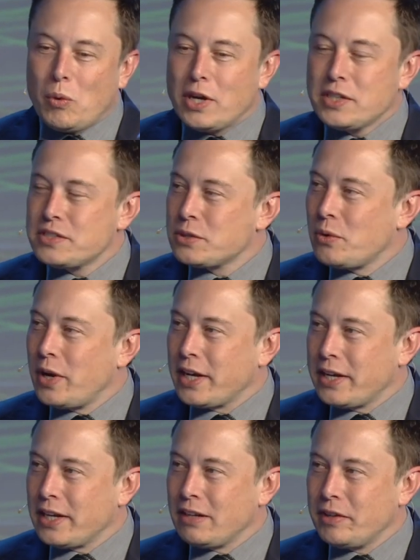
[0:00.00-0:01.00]
One
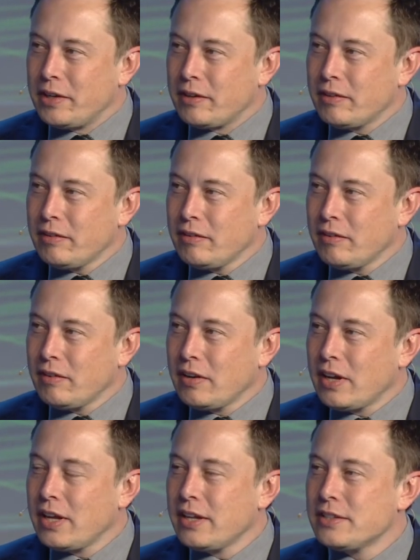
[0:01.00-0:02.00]
square kilometer
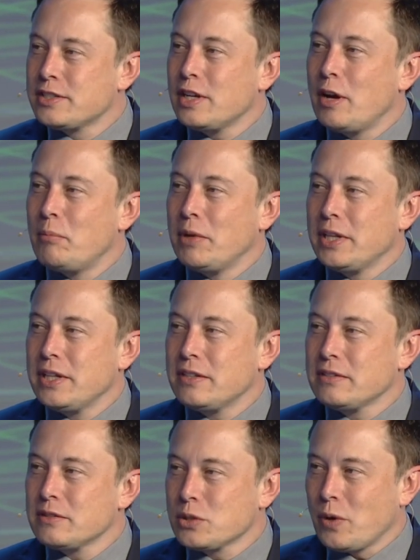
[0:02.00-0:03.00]
is 1
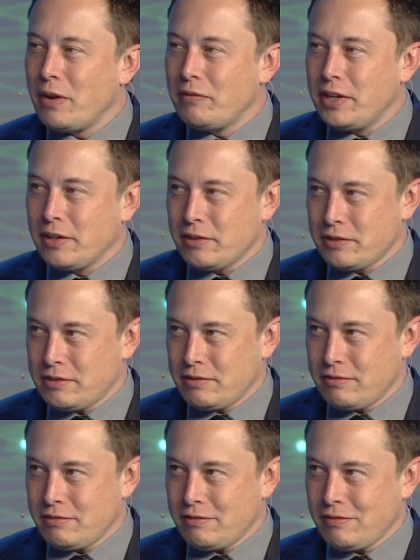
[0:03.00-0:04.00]
million square
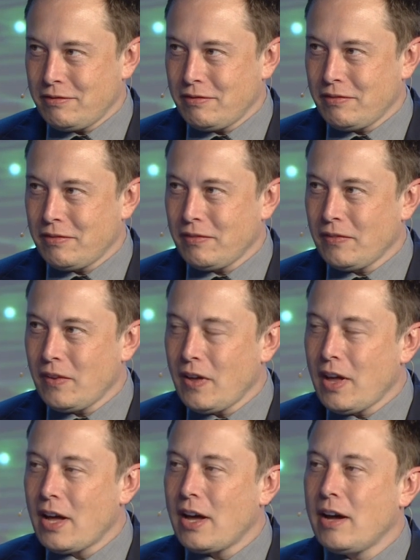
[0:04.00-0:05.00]
meters. Uh-huh.
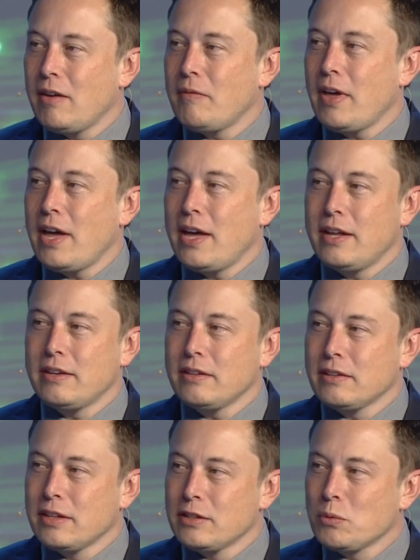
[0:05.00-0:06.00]

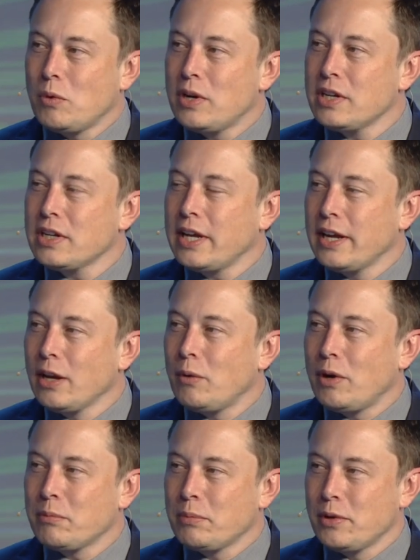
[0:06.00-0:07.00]
And there's 1
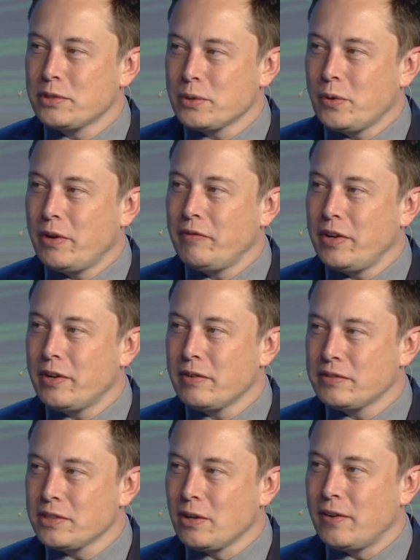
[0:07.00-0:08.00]
kilowatt per square meter
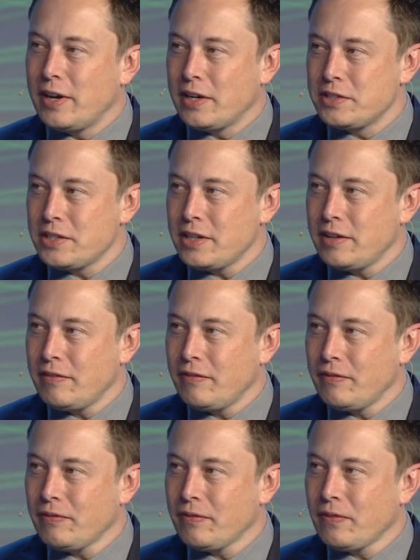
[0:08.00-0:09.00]
of solar energy.
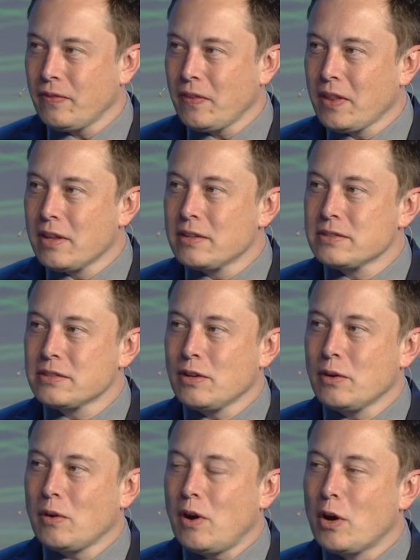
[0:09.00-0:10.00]

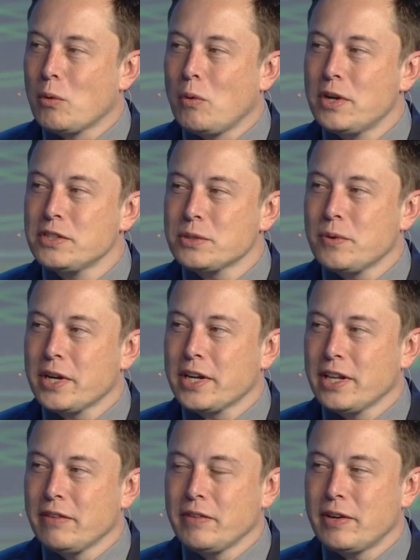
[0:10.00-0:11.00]
So on 1 square
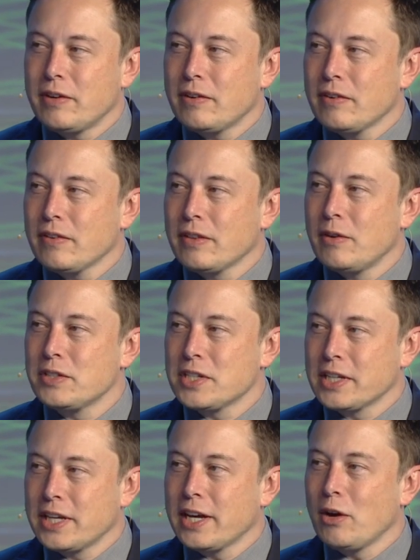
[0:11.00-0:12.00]
kilometer, there
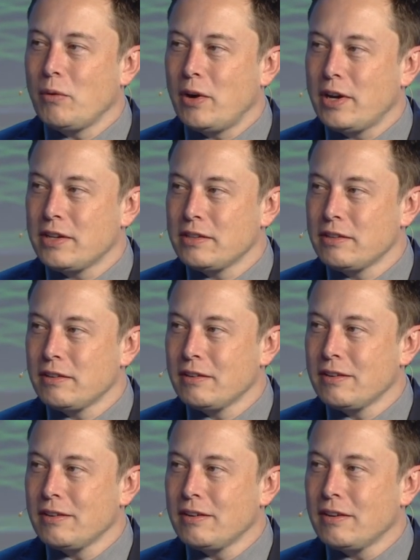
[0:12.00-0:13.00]
is 1 gigawatt
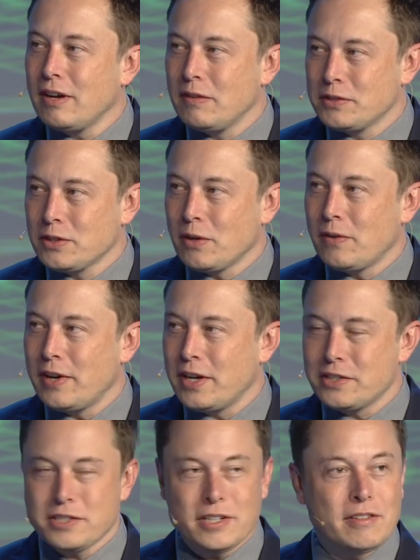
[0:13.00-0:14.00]
of solar
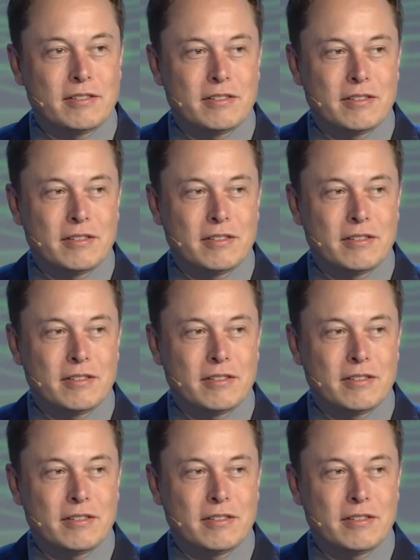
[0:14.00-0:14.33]
energy.